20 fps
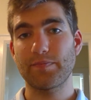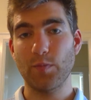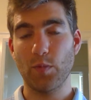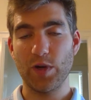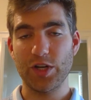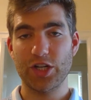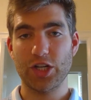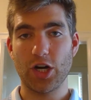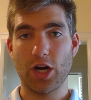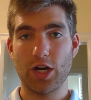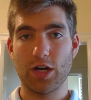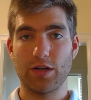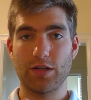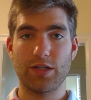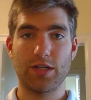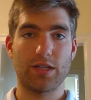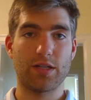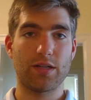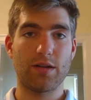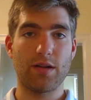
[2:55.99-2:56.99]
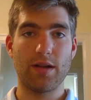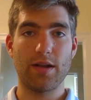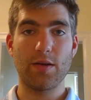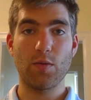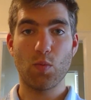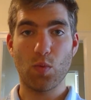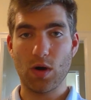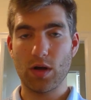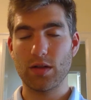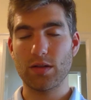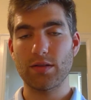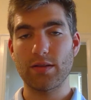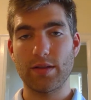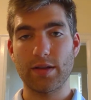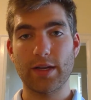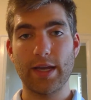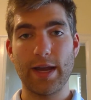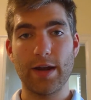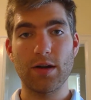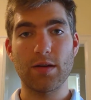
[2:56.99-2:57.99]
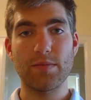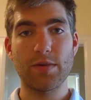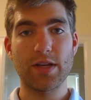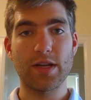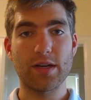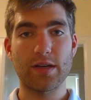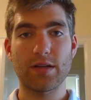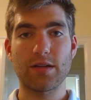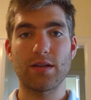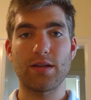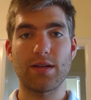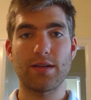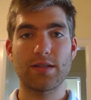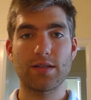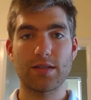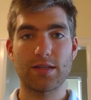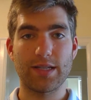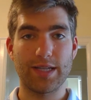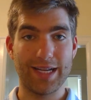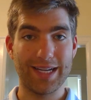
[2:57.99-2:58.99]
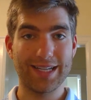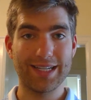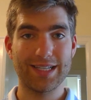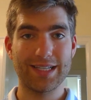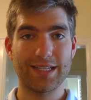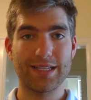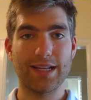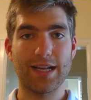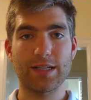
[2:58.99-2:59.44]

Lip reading: which are just, well, the Caribbean SIDS,